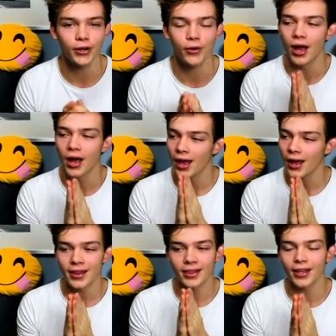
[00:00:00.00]
new.
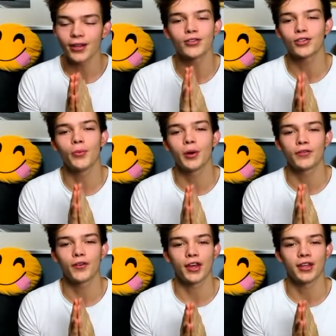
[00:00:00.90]
Thank you so
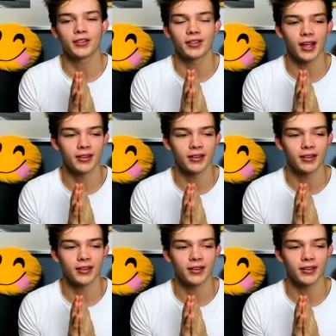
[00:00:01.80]
much for this.